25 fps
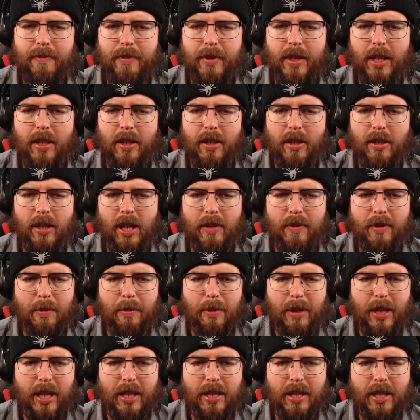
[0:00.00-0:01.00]
I don't know. After
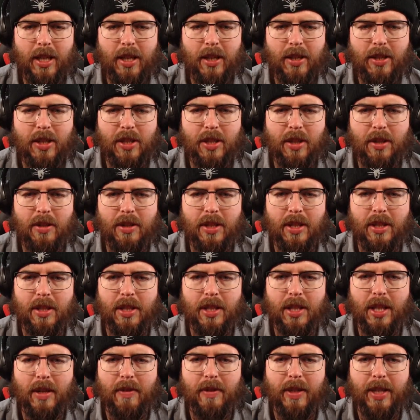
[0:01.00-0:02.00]
playing Dark Souls and
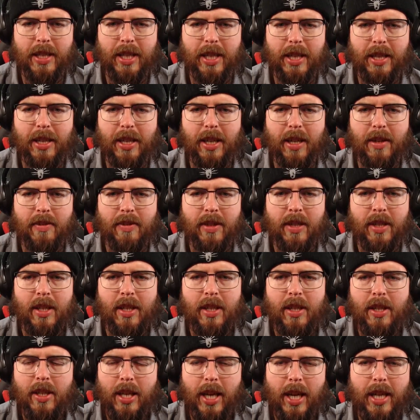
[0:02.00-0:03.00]
stuff like that enough,
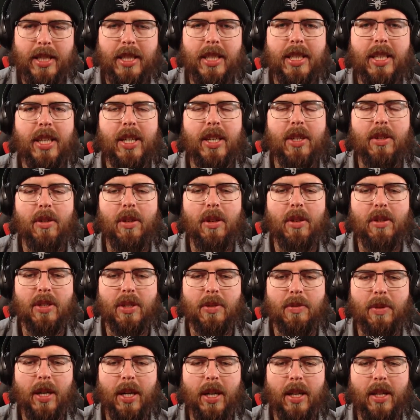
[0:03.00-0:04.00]
and Sekiro as
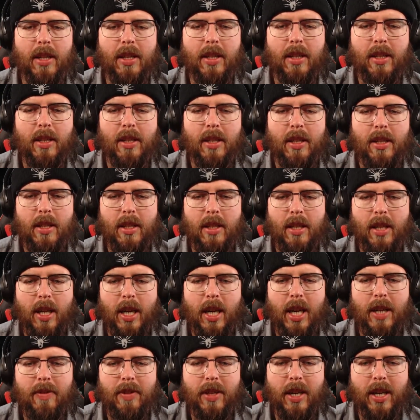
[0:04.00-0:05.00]
well,
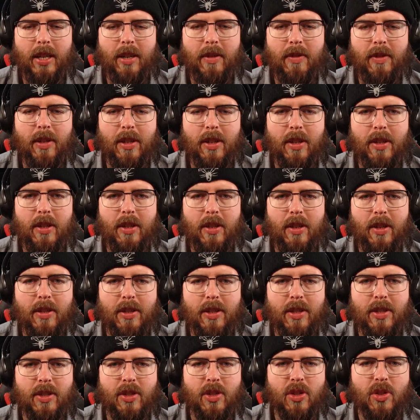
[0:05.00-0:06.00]
I've kind of learned
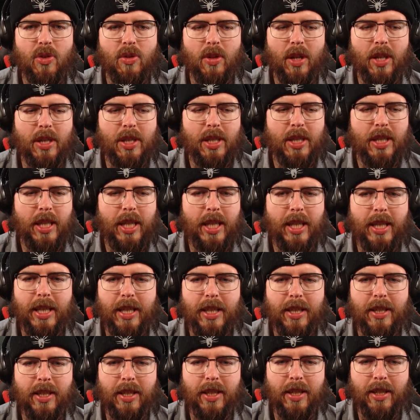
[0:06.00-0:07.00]
not to trust
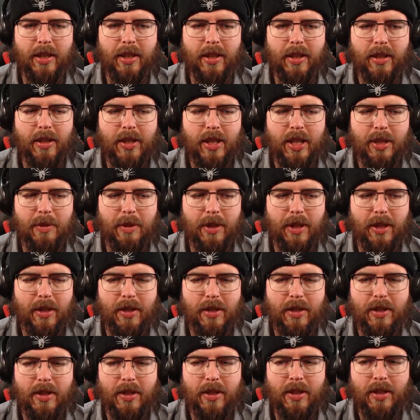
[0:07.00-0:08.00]
anything, to be
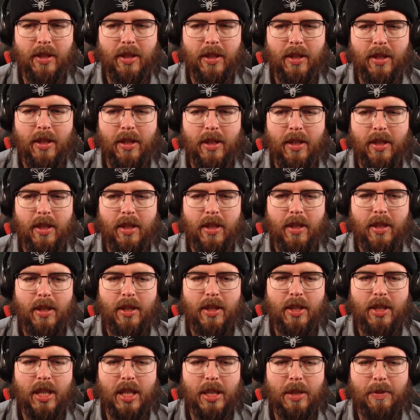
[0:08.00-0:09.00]
honest.
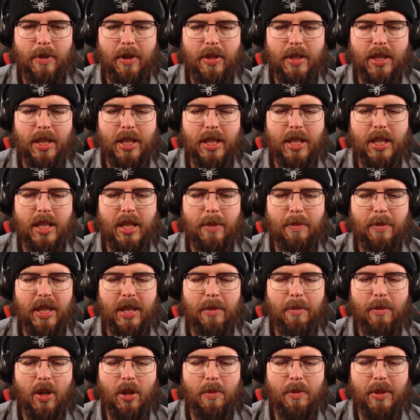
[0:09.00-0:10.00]
So I suppose this is the big
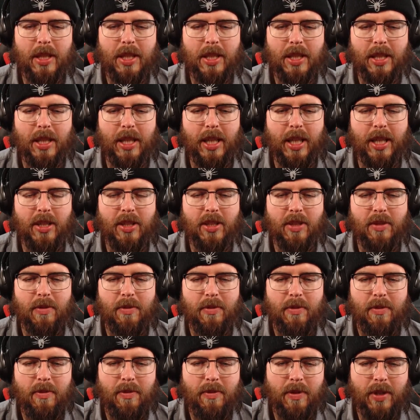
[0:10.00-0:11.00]
moment, isn't it? I just
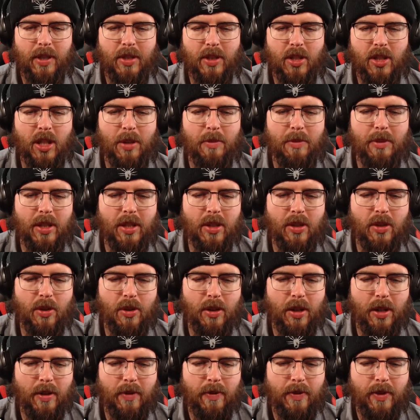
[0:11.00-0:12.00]
fucking jumped at a
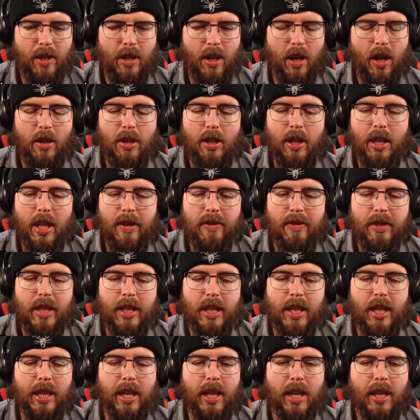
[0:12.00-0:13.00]
door. Oh, you're
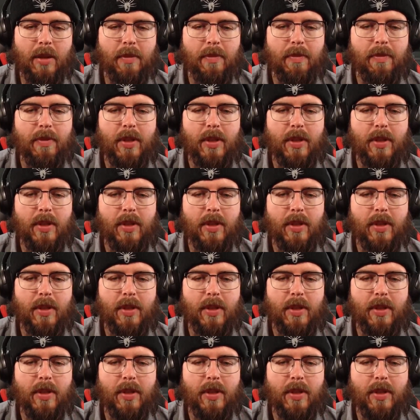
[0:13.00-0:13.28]
lifting it up.